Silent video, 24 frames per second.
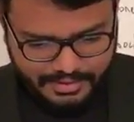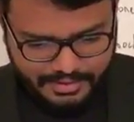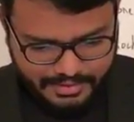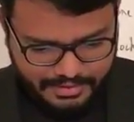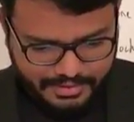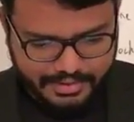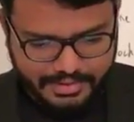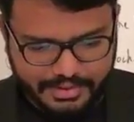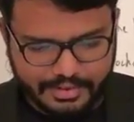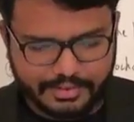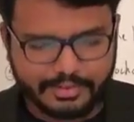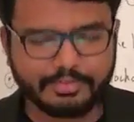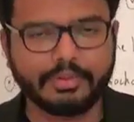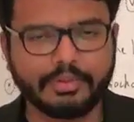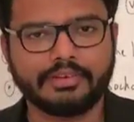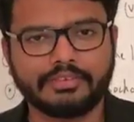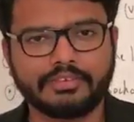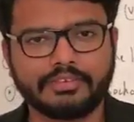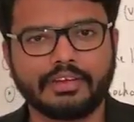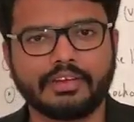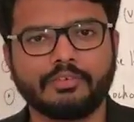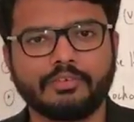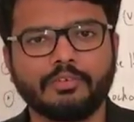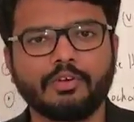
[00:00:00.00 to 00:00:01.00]
Yes,
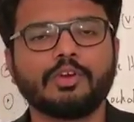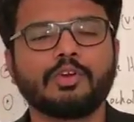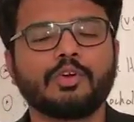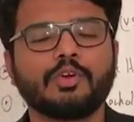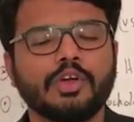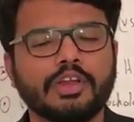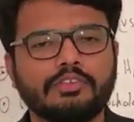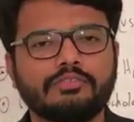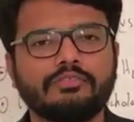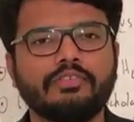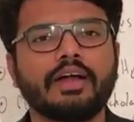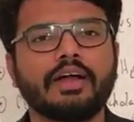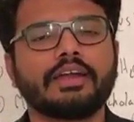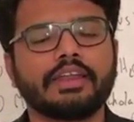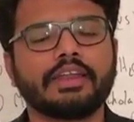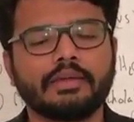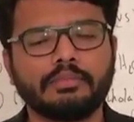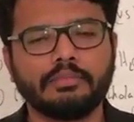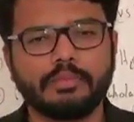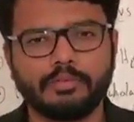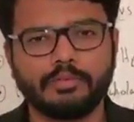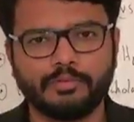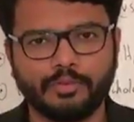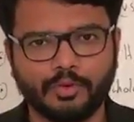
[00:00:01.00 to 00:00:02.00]
Parichay, we'll do it one day
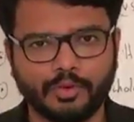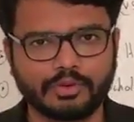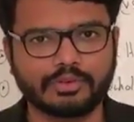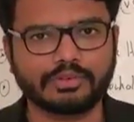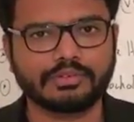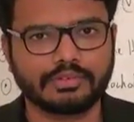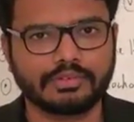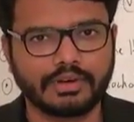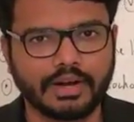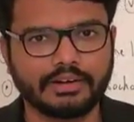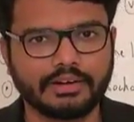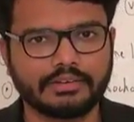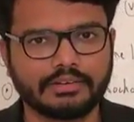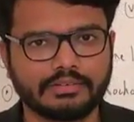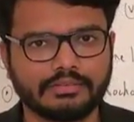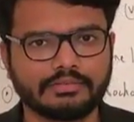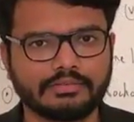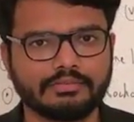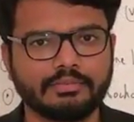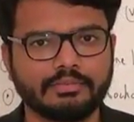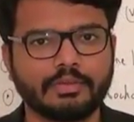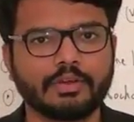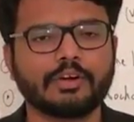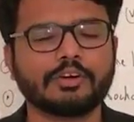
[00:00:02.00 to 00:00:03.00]
before, right?
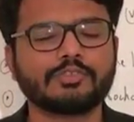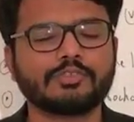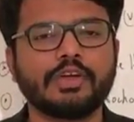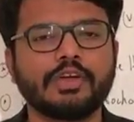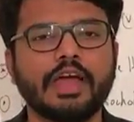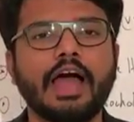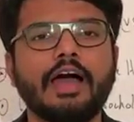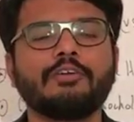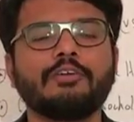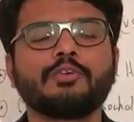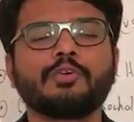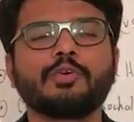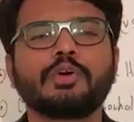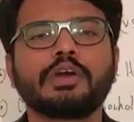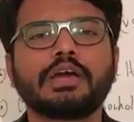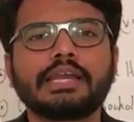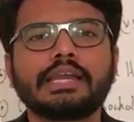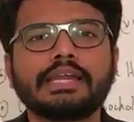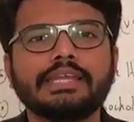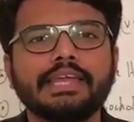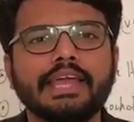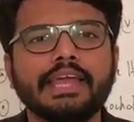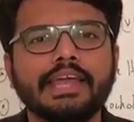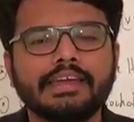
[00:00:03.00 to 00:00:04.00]
Because we have to
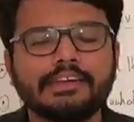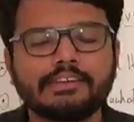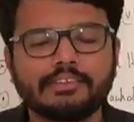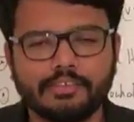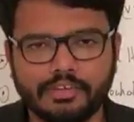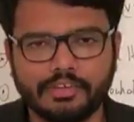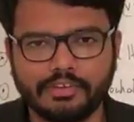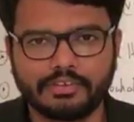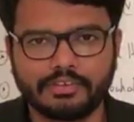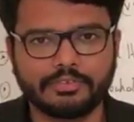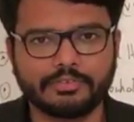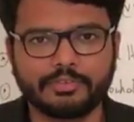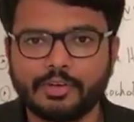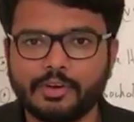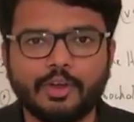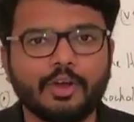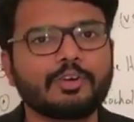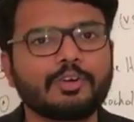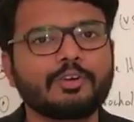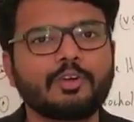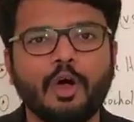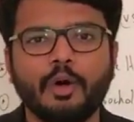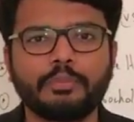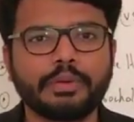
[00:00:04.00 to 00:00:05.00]
create patients. We're
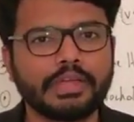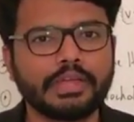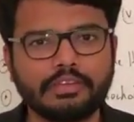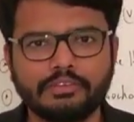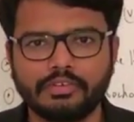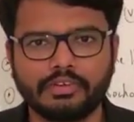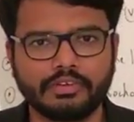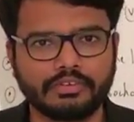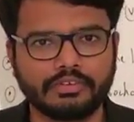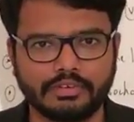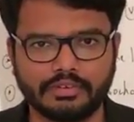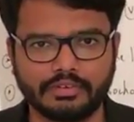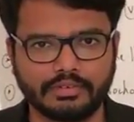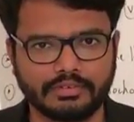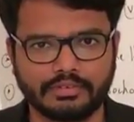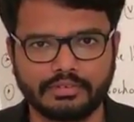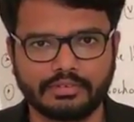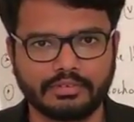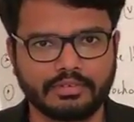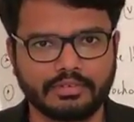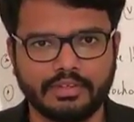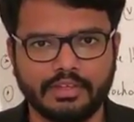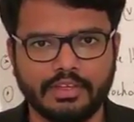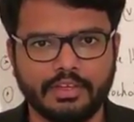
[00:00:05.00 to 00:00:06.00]
not copying patients.
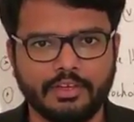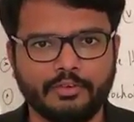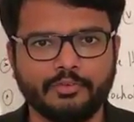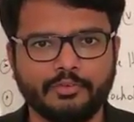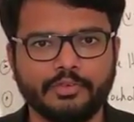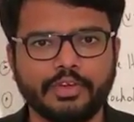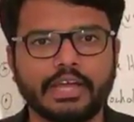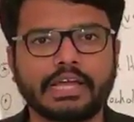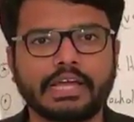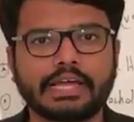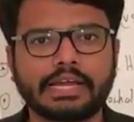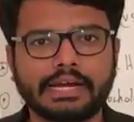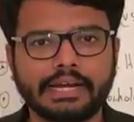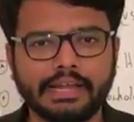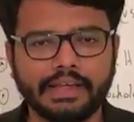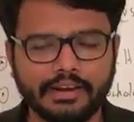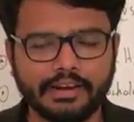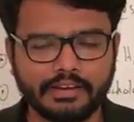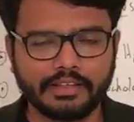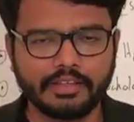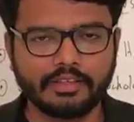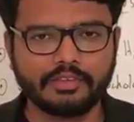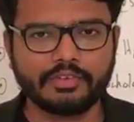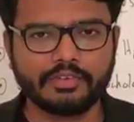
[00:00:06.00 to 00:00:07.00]
We're
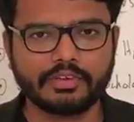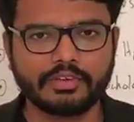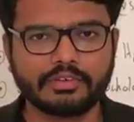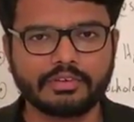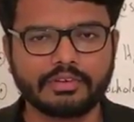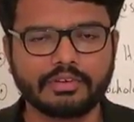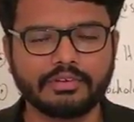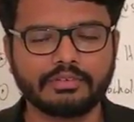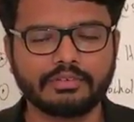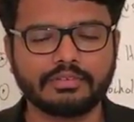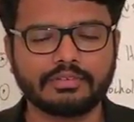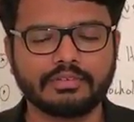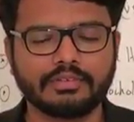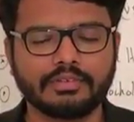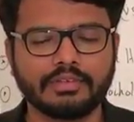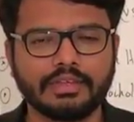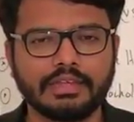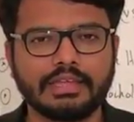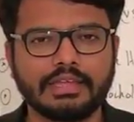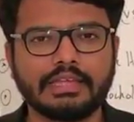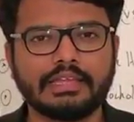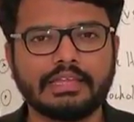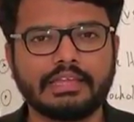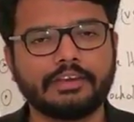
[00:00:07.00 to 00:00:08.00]
creating patients.
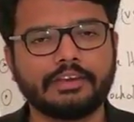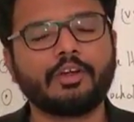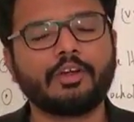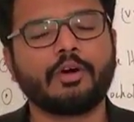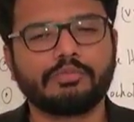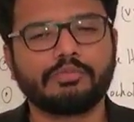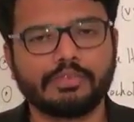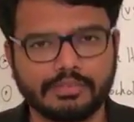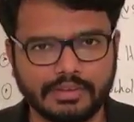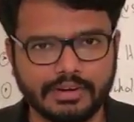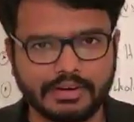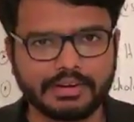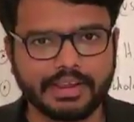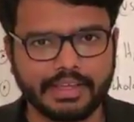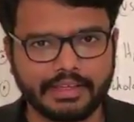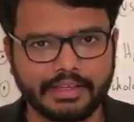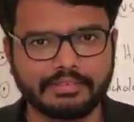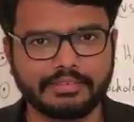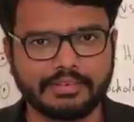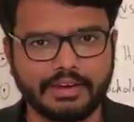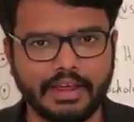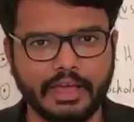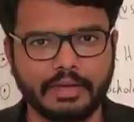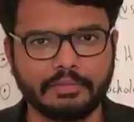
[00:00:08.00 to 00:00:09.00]
It obviously
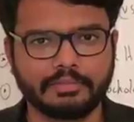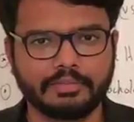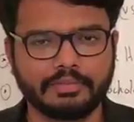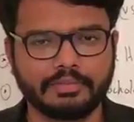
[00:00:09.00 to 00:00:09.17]
takes time.